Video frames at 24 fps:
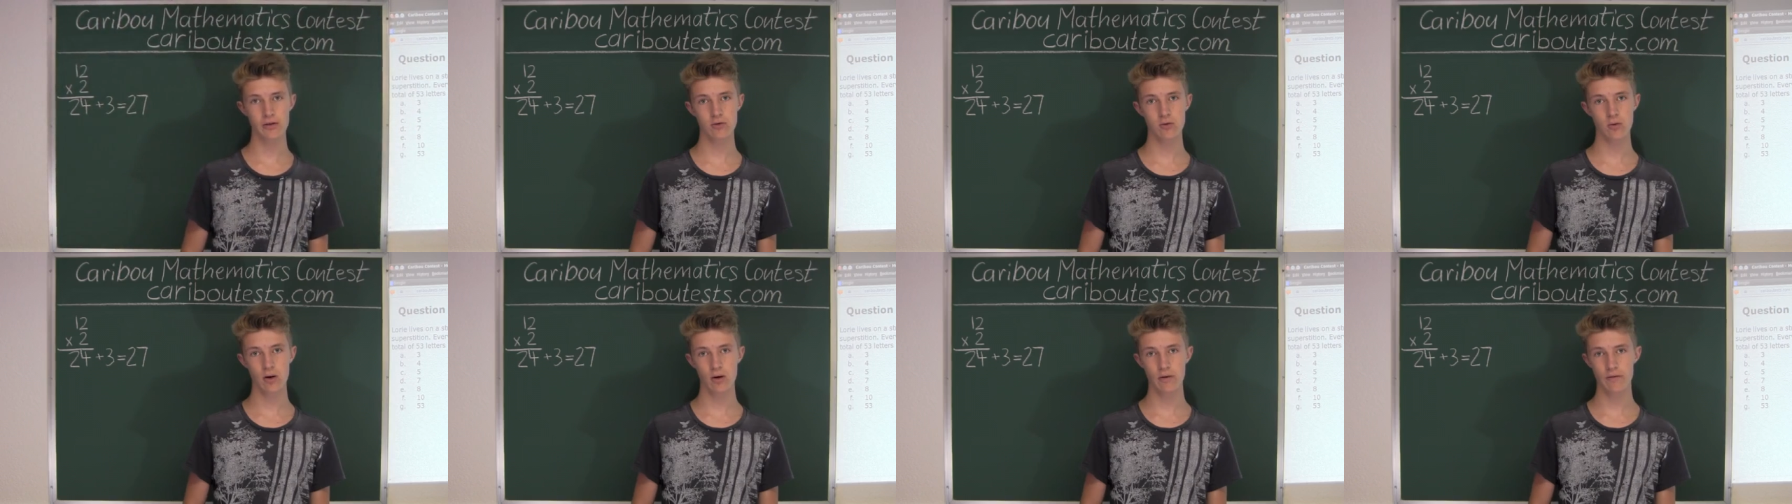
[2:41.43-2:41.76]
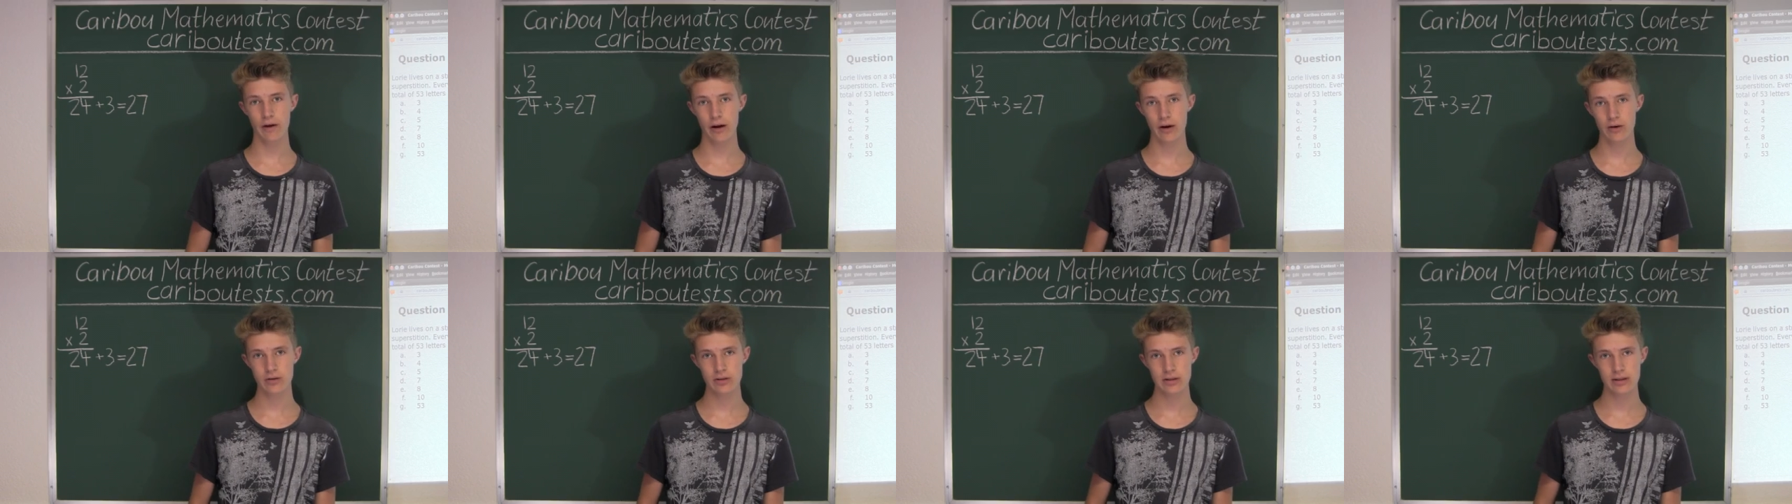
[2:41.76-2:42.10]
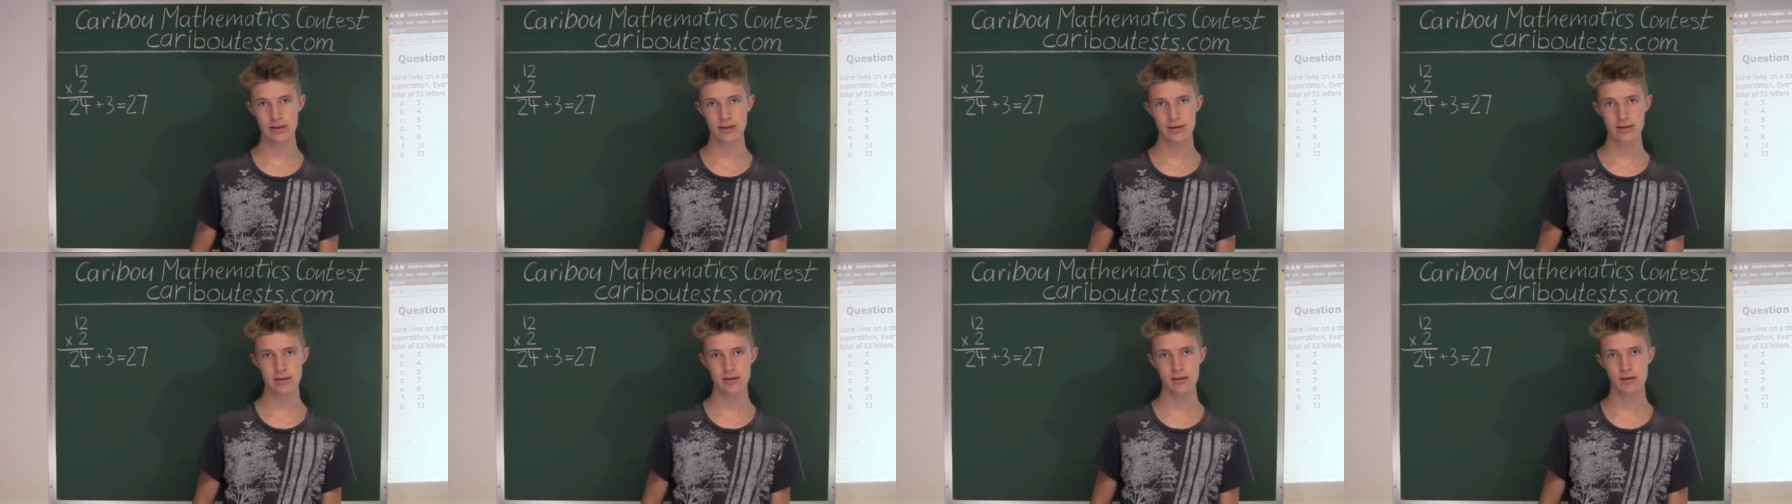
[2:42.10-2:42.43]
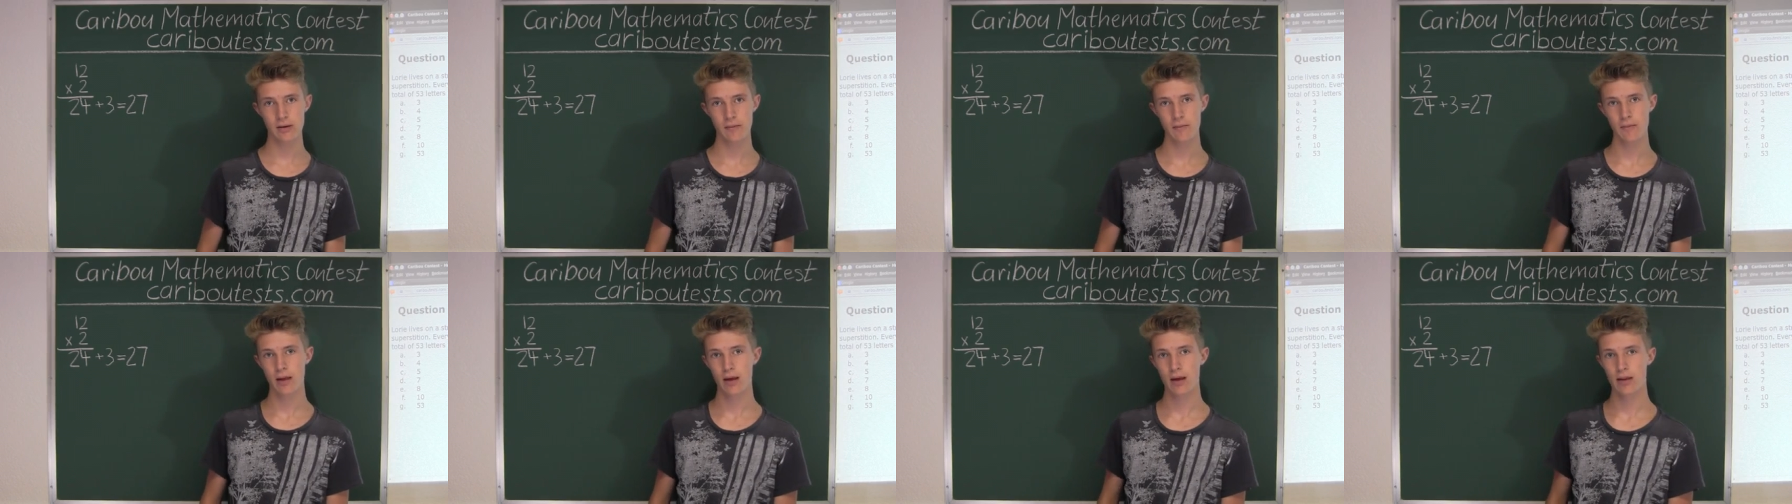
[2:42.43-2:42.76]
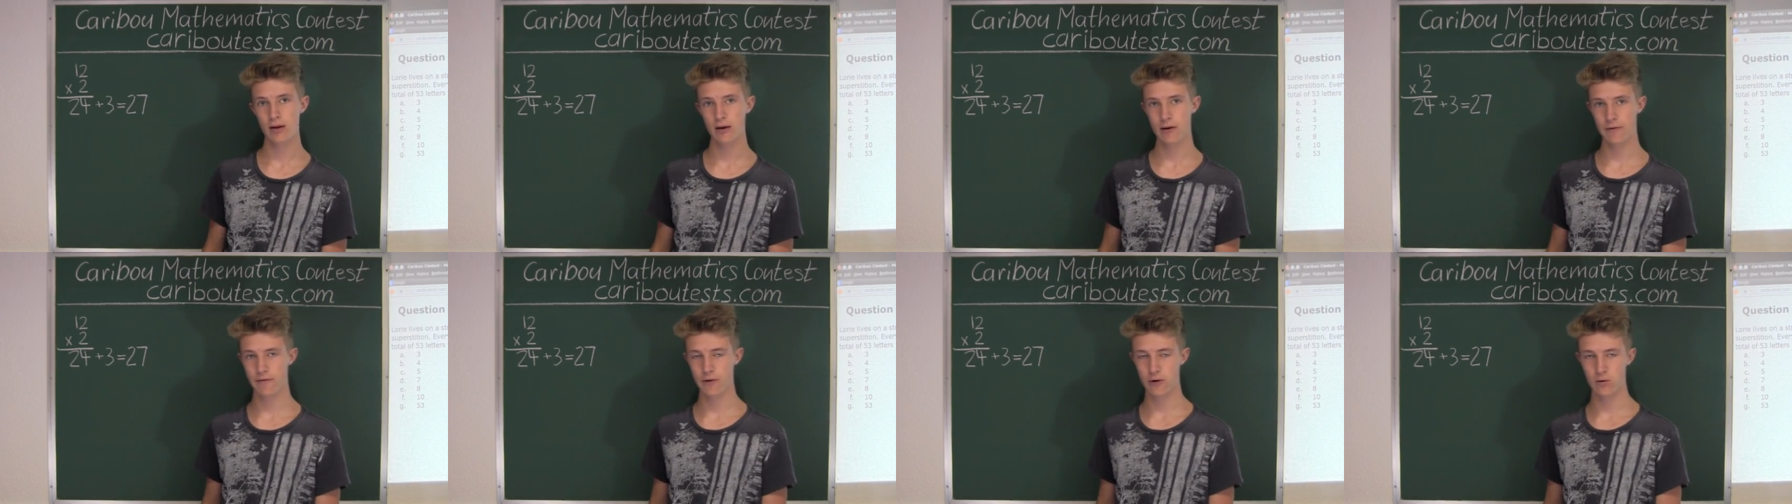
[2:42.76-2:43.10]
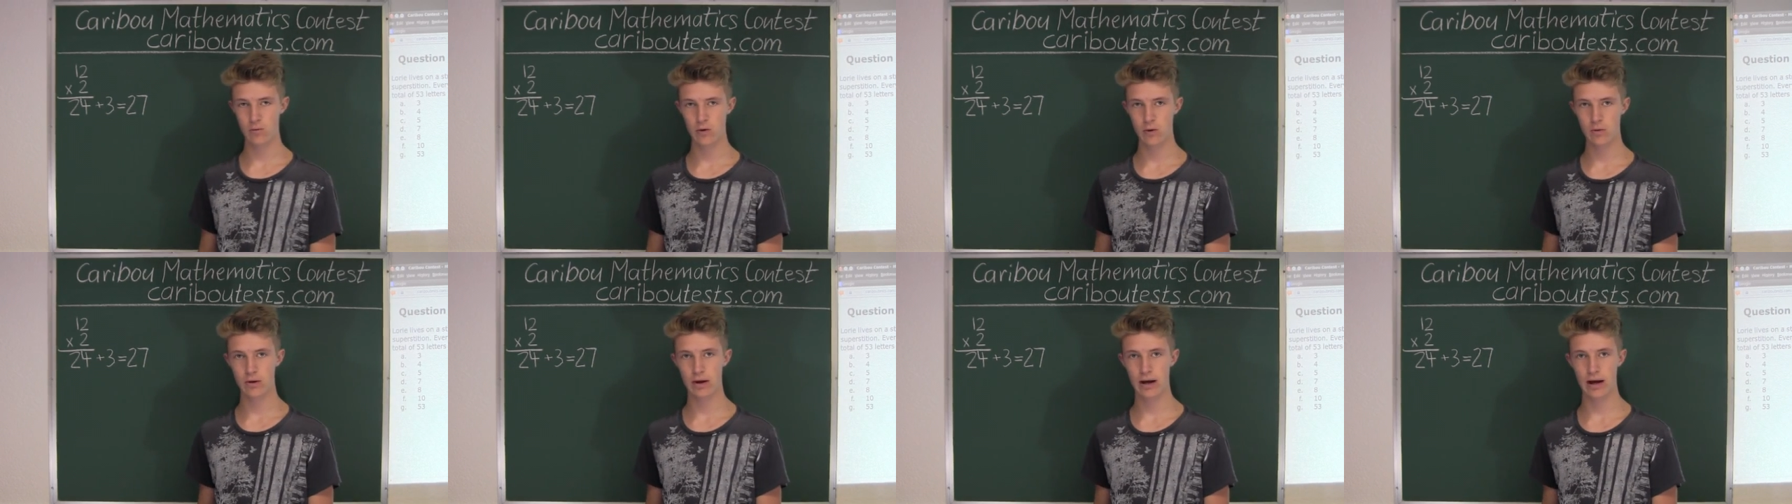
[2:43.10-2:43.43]
12 houses.
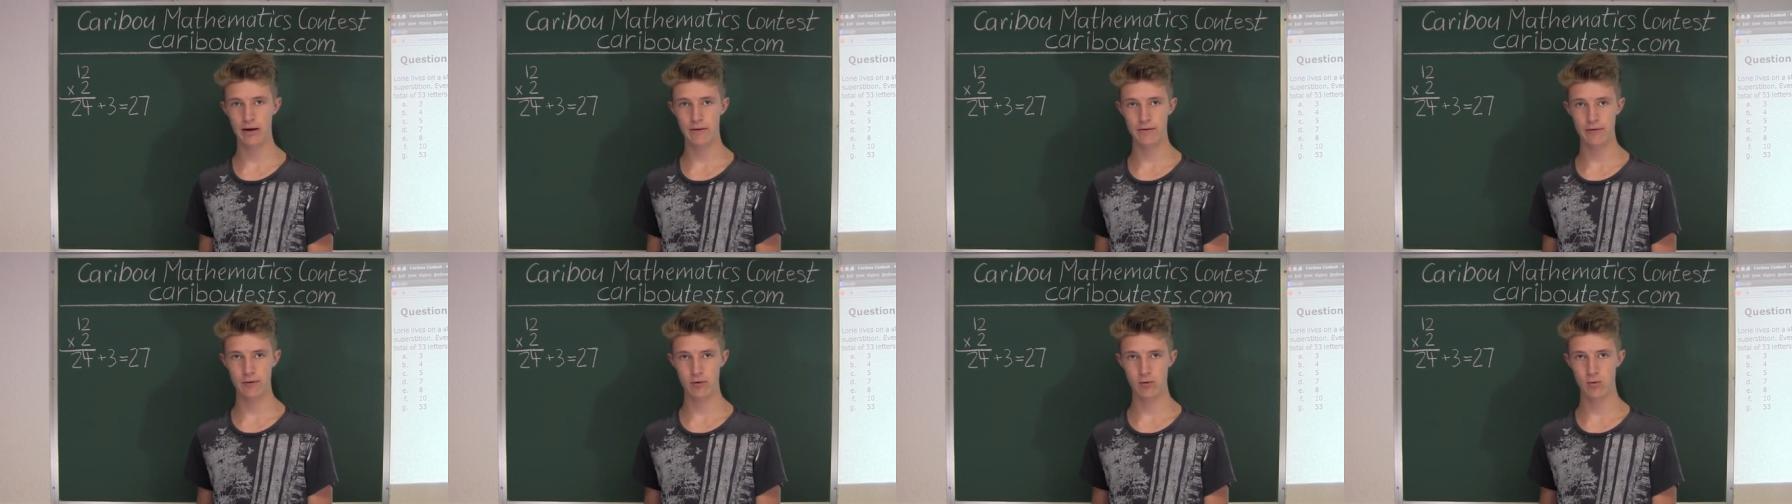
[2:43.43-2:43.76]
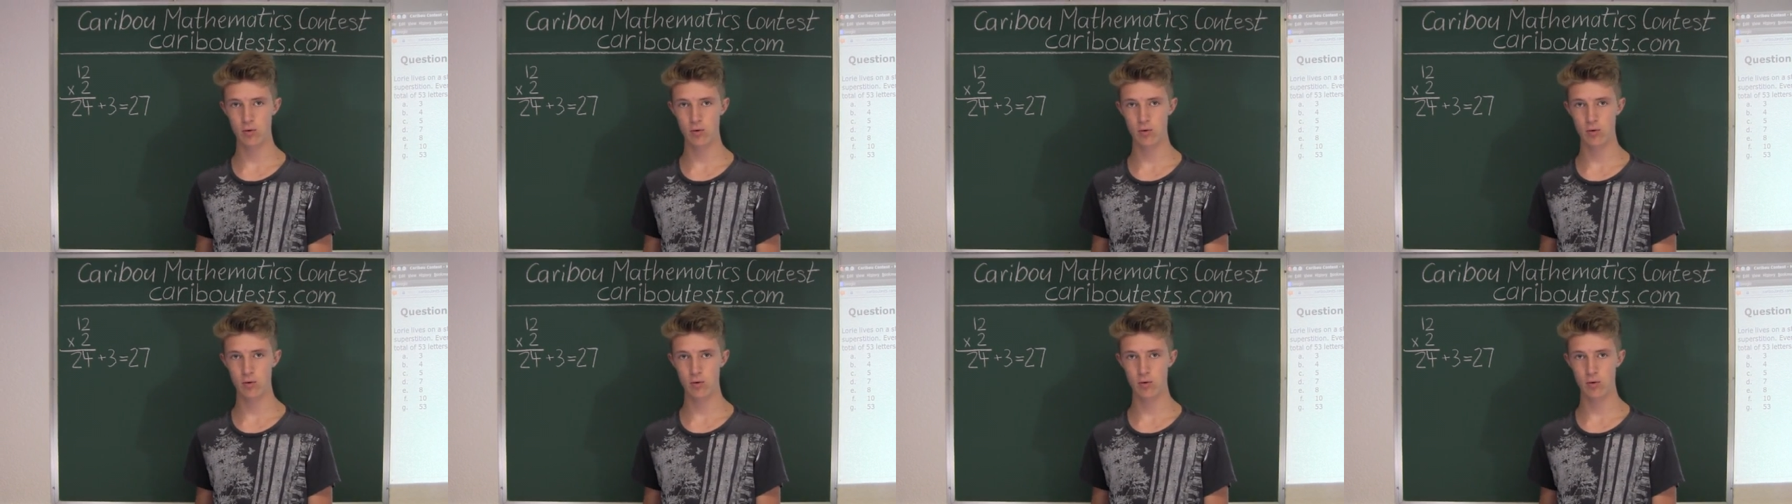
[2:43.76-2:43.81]
Therefore, we would have